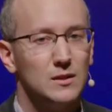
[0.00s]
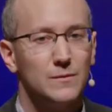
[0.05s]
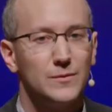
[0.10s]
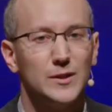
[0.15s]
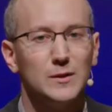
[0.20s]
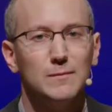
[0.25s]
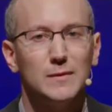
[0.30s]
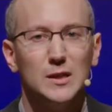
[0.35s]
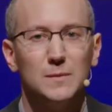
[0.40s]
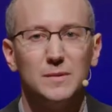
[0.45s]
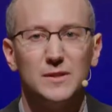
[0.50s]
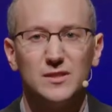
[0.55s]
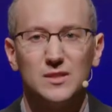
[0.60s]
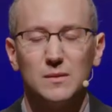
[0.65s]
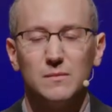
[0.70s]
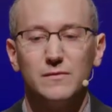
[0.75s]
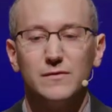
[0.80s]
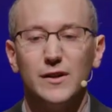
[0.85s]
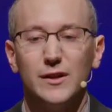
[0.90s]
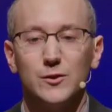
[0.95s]
There might be
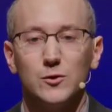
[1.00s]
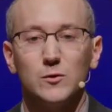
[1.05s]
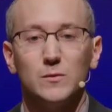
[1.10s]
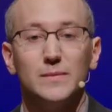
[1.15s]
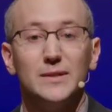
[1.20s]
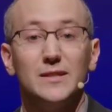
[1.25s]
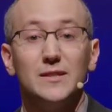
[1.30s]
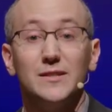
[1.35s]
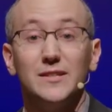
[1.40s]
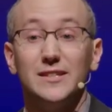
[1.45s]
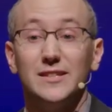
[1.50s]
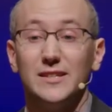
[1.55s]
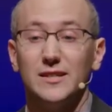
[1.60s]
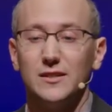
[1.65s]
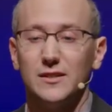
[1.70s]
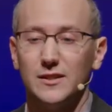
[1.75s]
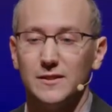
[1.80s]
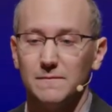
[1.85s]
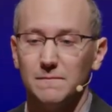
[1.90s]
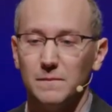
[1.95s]
some vulnerability in
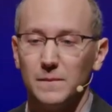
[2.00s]
it.